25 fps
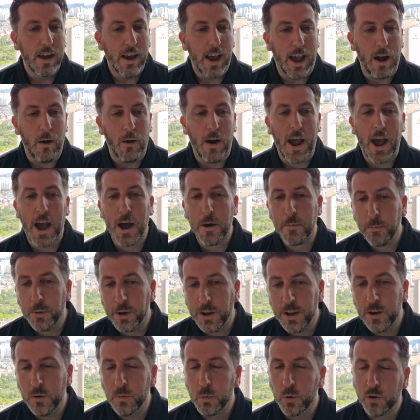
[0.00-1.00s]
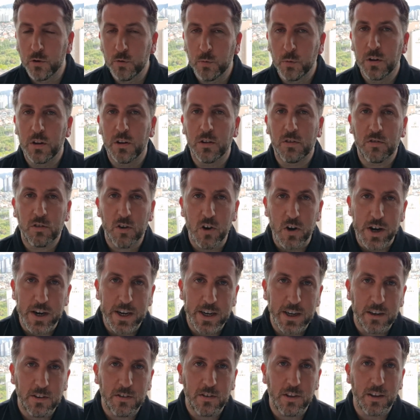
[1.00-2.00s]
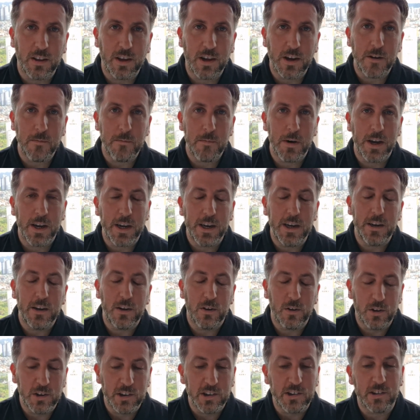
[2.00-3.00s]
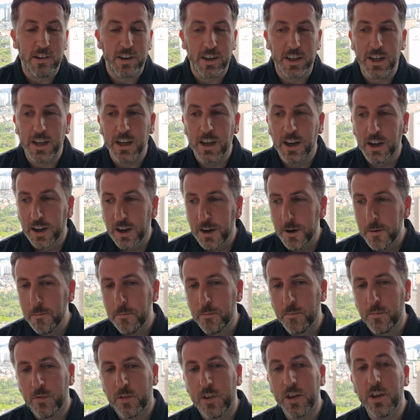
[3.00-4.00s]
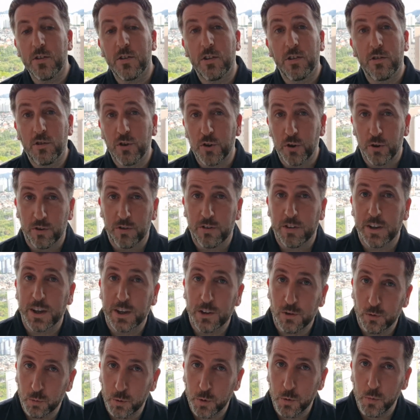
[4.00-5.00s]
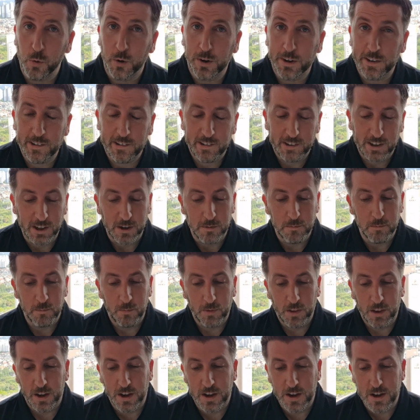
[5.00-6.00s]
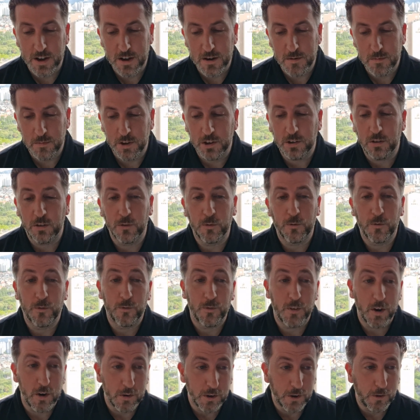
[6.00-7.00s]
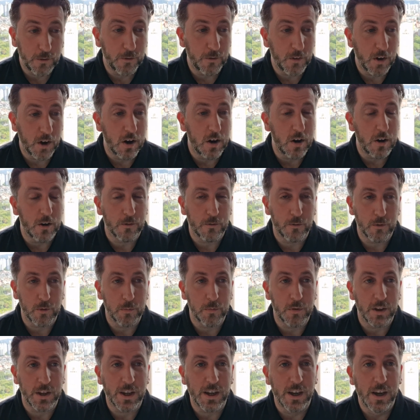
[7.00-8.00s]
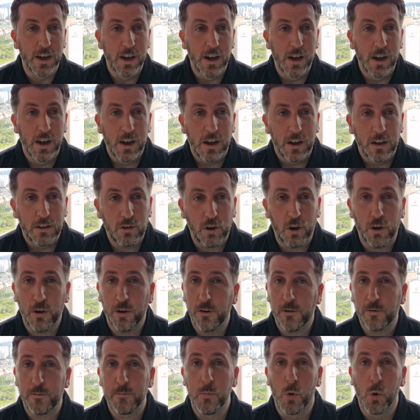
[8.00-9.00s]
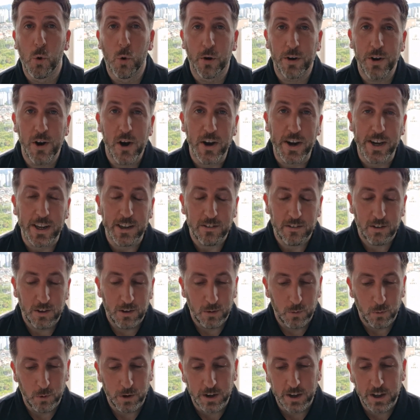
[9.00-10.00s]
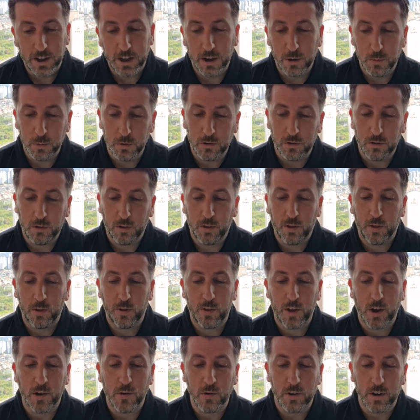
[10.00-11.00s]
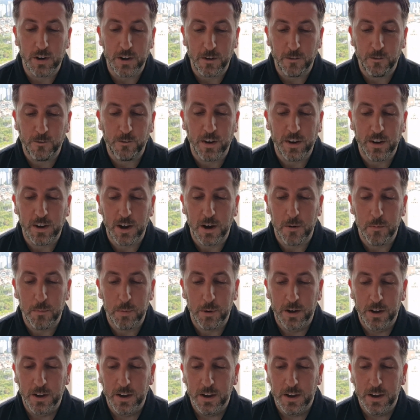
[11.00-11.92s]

how happy he was with the signings that they'd made. Honestly, this is Conte as we want to see him. Uh, this is very far from the Turf Moor night when he was thoroughly fed up.